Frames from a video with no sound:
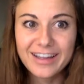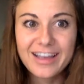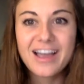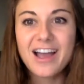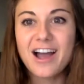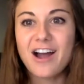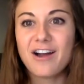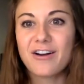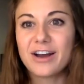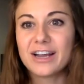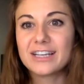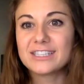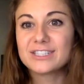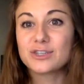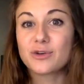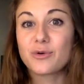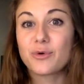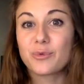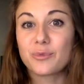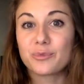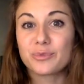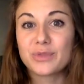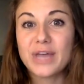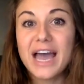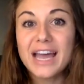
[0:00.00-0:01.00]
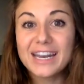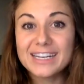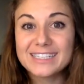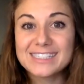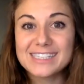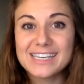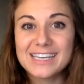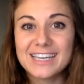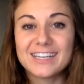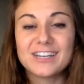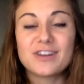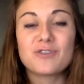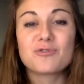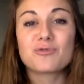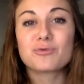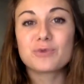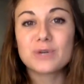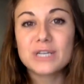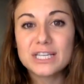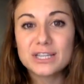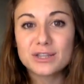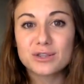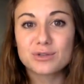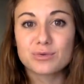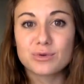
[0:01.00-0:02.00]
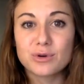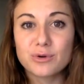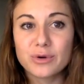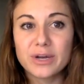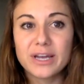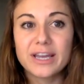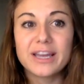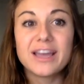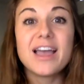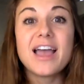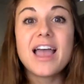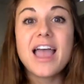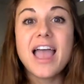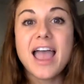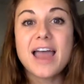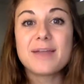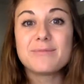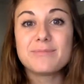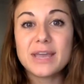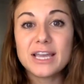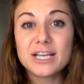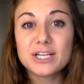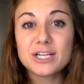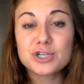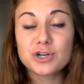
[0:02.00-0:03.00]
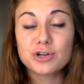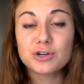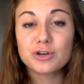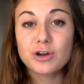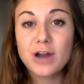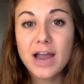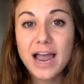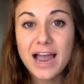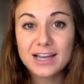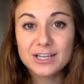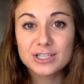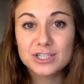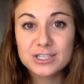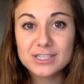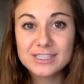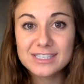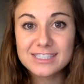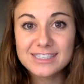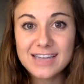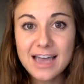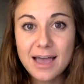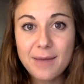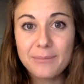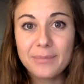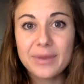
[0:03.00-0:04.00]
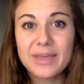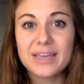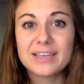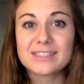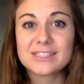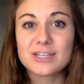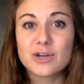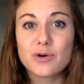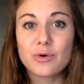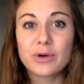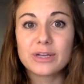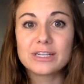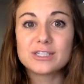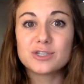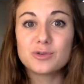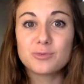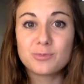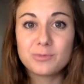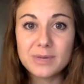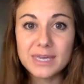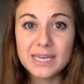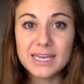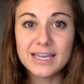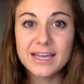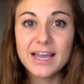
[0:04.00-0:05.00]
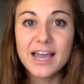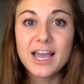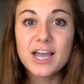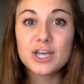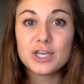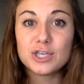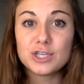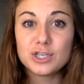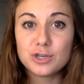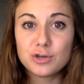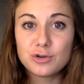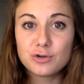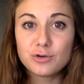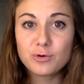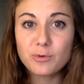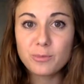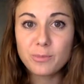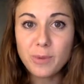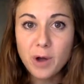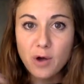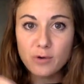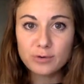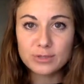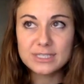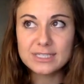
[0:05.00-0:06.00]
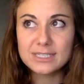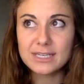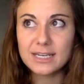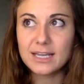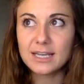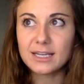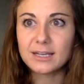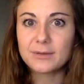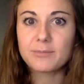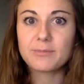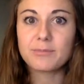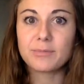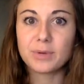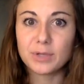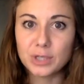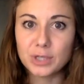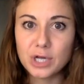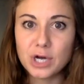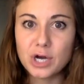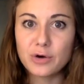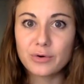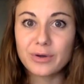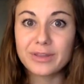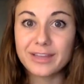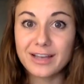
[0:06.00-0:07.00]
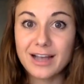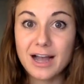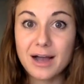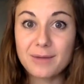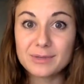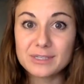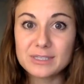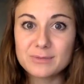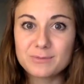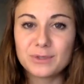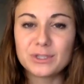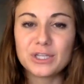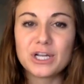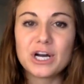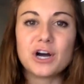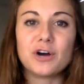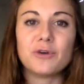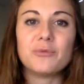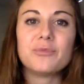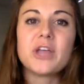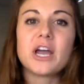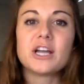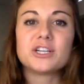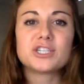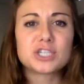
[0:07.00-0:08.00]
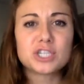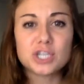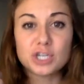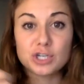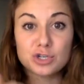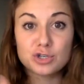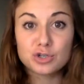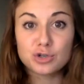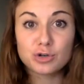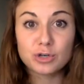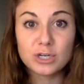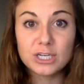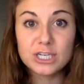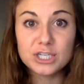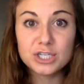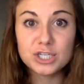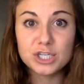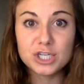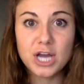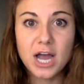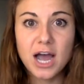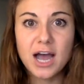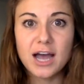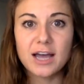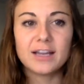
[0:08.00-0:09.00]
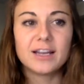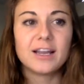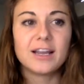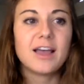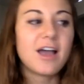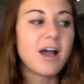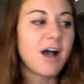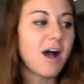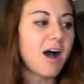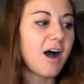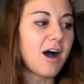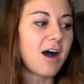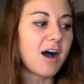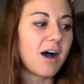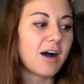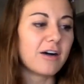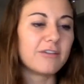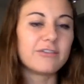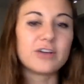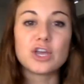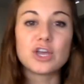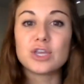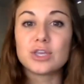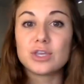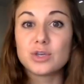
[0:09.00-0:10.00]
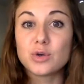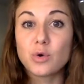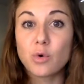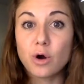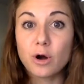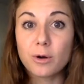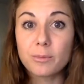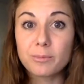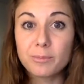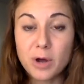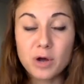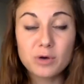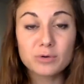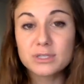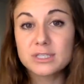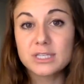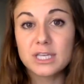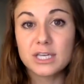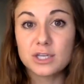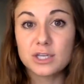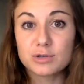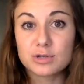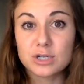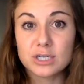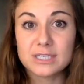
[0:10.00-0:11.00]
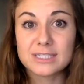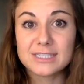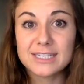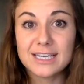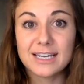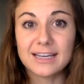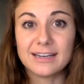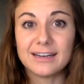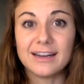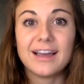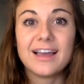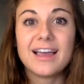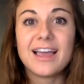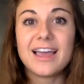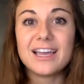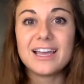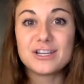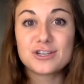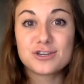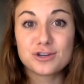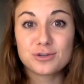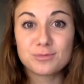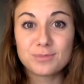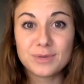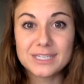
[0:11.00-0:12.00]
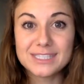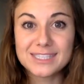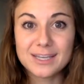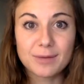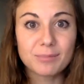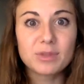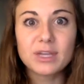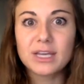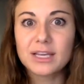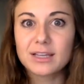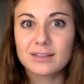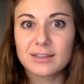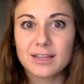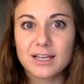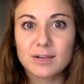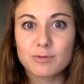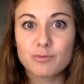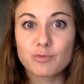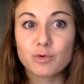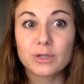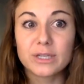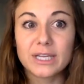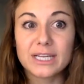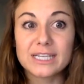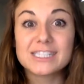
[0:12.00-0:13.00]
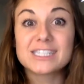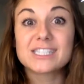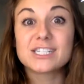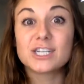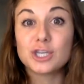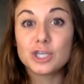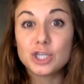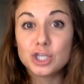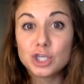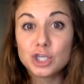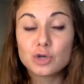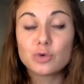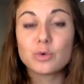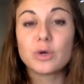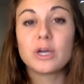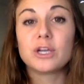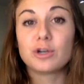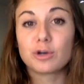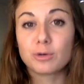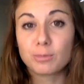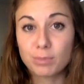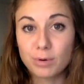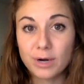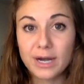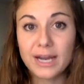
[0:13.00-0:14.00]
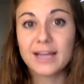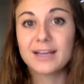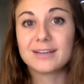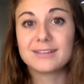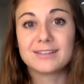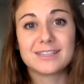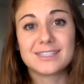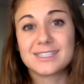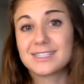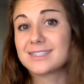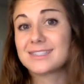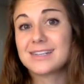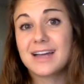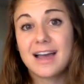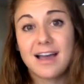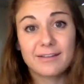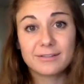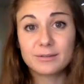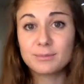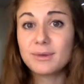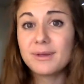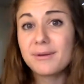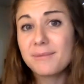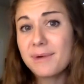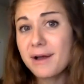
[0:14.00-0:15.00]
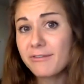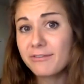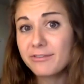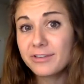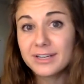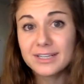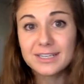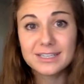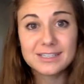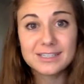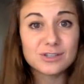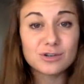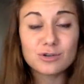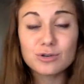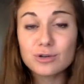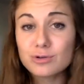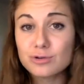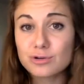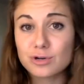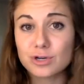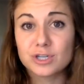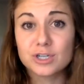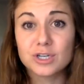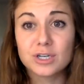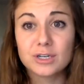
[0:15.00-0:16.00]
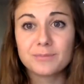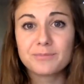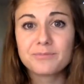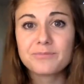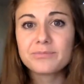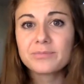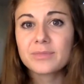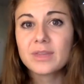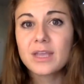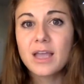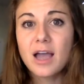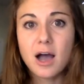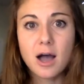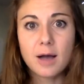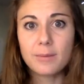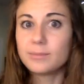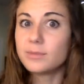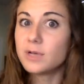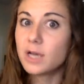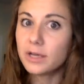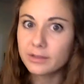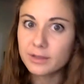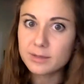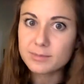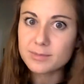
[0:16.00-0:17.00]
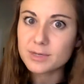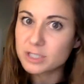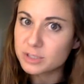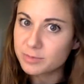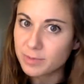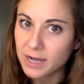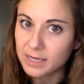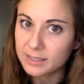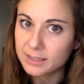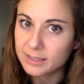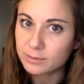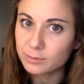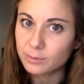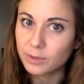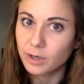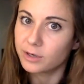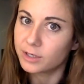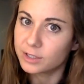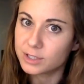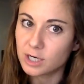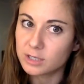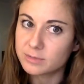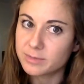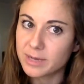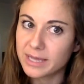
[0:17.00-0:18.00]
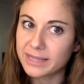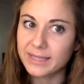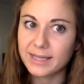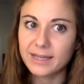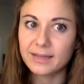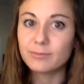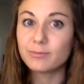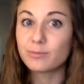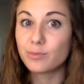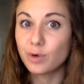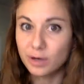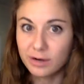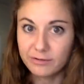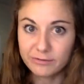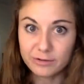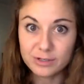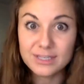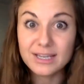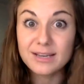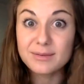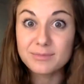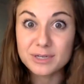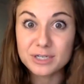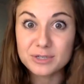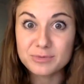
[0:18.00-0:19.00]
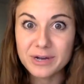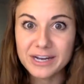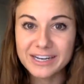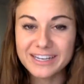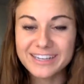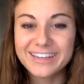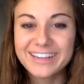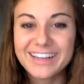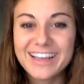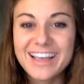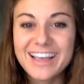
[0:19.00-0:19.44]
All right, so that is it. Read through it, and make sure your action step is going to be you posting below, in the comments below, just a screenshot of your post that you just did. It should be something that relates to you and your brand. It does not have to be about fitness or nutrition. Nothing Beachbody. We already talked about that. We're never saying Beachbody.